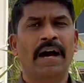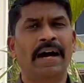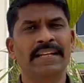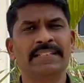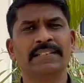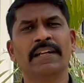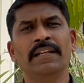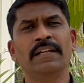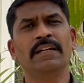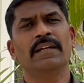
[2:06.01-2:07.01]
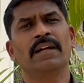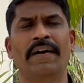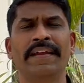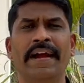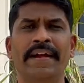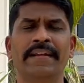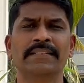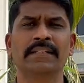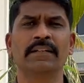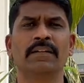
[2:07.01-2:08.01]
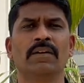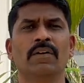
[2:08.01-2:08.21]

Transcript: Additionally, five hydrogen